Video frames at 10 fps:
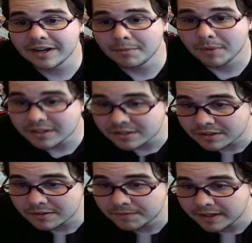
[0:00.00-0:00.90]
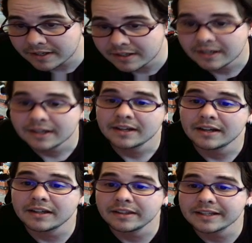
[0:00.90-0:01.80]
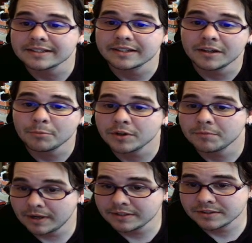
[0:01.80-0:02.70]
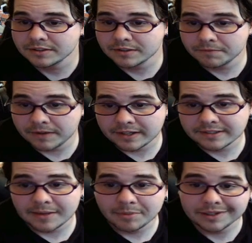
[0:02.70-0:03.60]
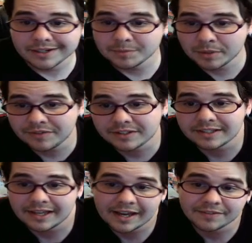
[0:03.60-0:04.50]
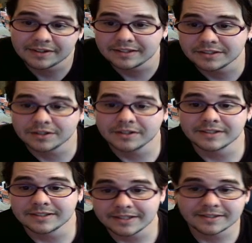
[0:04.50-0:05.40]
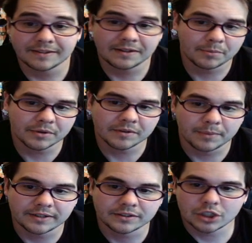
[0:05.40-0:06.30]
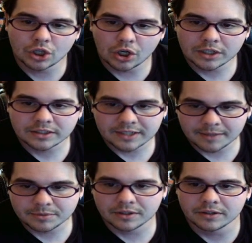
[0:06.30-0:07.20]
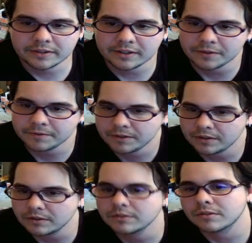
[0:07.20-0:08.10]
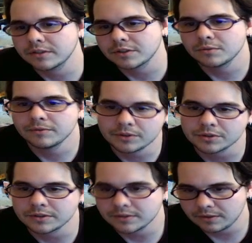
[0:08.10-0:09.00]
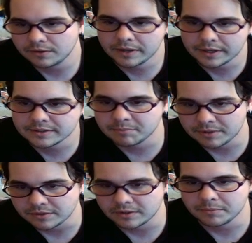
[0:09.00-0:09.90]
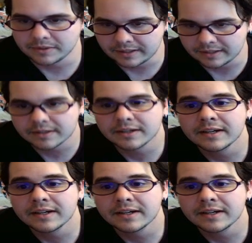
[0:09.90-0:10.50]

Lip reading: a monster effect unless the number of monster effects that player has previously activated this turn is less than the number of monster card types currently on the field: Ritual, Fusion, Synchro, Xyz, Pendulum, and Link.